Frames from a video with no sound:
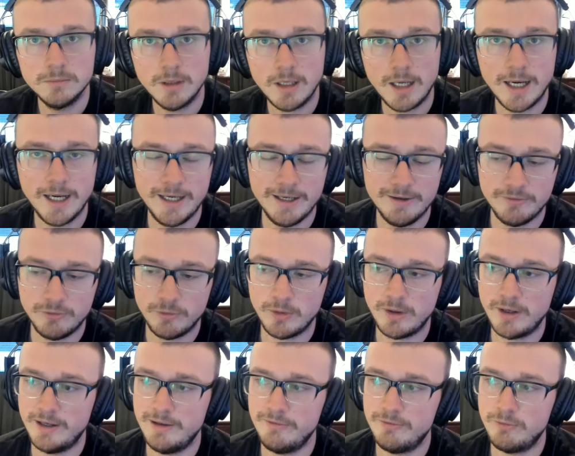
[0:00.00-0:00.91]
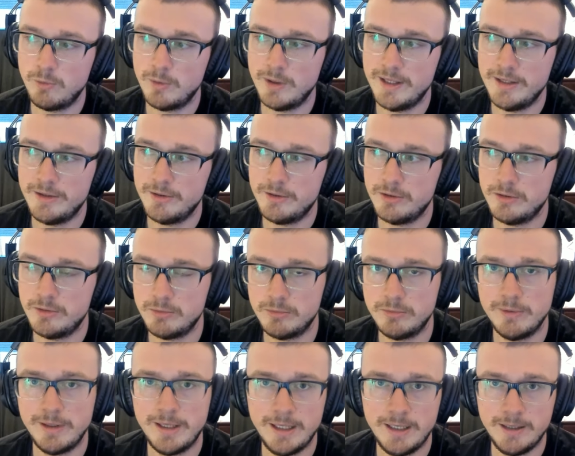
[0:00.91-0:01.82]
I have I've weathered
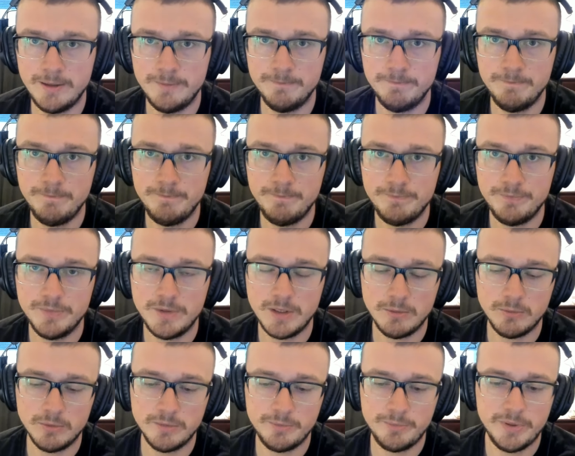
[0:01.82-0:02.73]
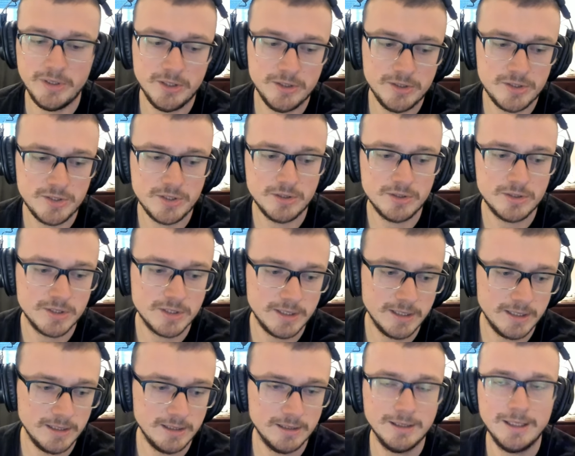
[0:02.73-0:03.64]
rain that would pierce your
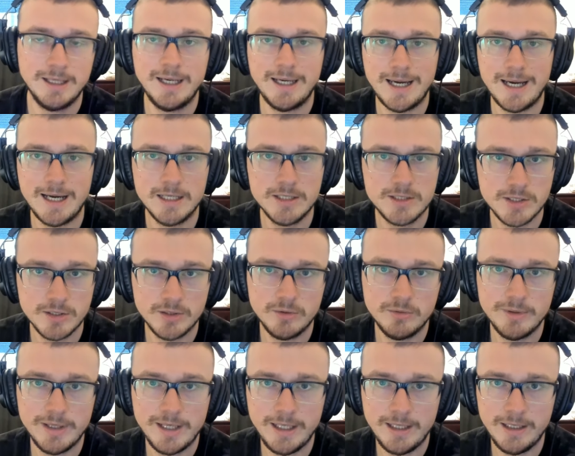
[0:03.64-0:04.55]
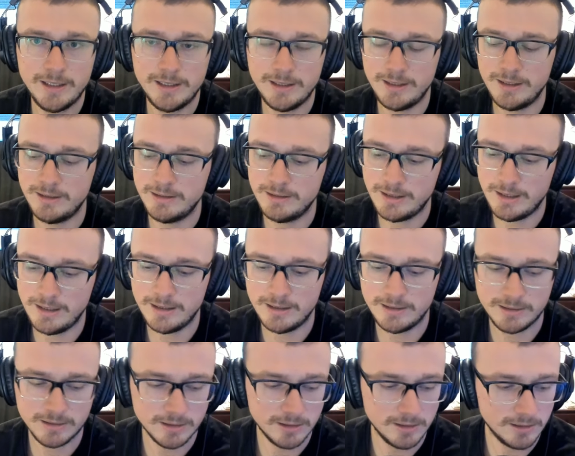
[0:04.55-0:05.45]
skin like acid rain and
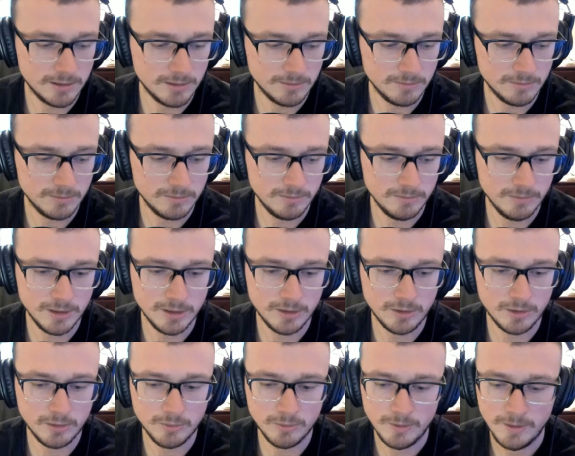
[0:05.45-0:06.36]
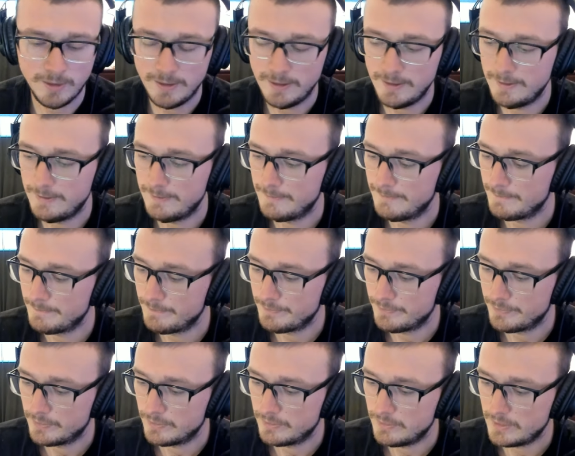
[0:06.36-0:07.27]
and um you know
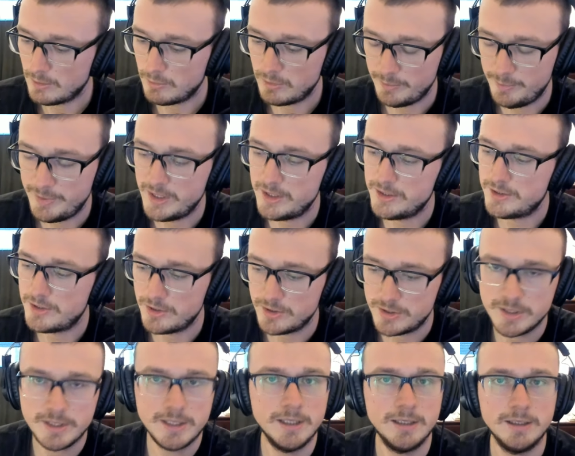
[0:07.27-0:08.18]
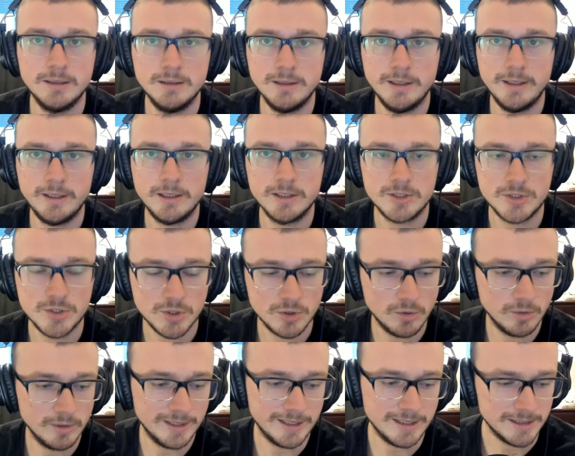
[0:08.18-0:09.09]
that would pierce your skin like a
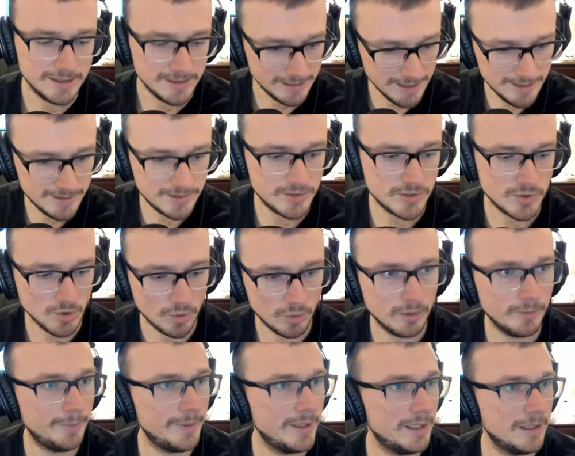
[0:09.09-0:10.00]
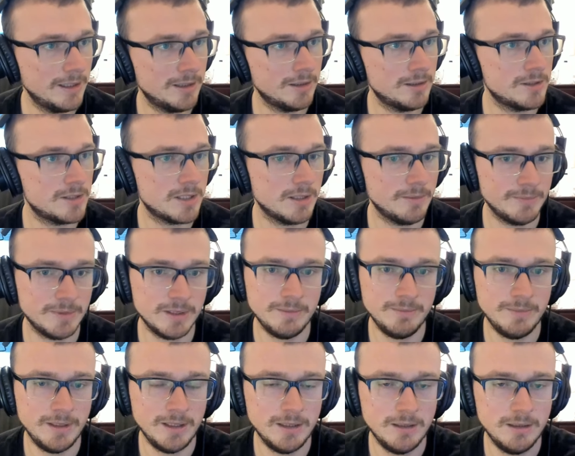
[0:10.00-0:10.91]
like a death scorpion or
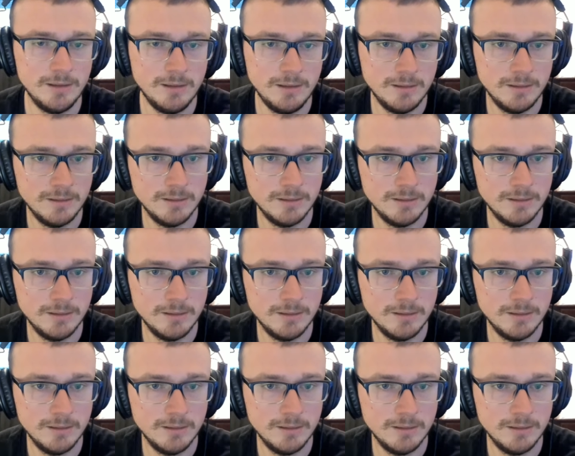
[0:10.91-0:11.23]
something, man.